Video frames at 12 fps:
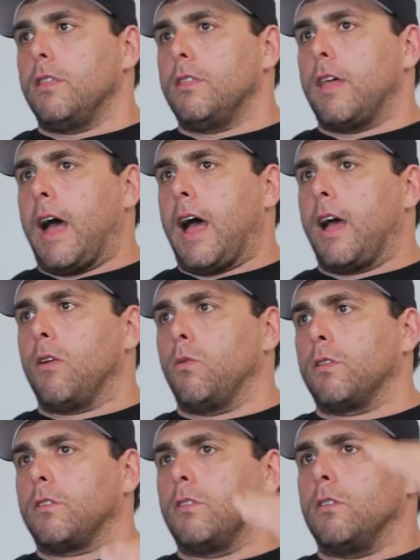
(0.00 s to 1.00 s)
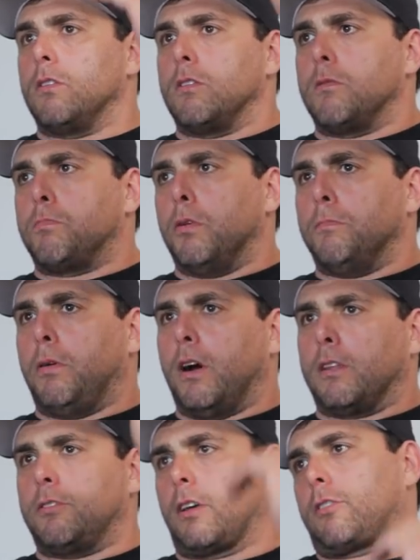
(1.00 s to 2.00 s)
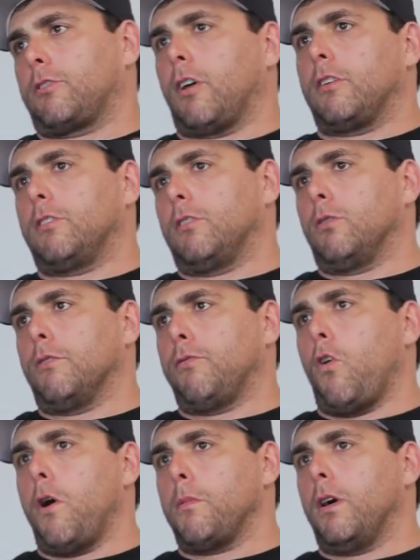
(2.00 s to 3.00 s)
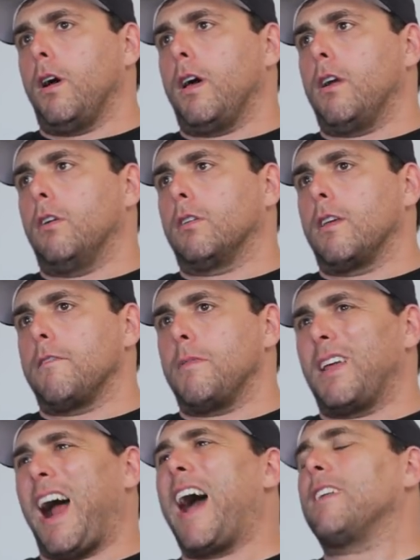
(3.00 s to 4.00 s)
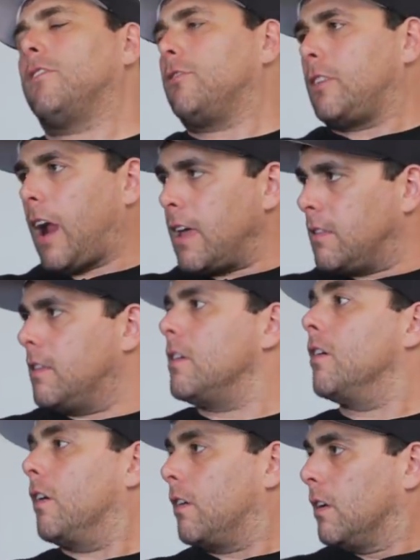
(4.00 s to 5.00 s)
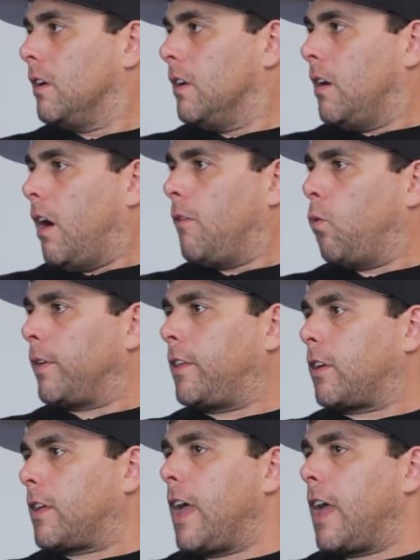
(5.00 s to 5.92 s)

that would plug these exercises into a formula, and it'll give me an idea of if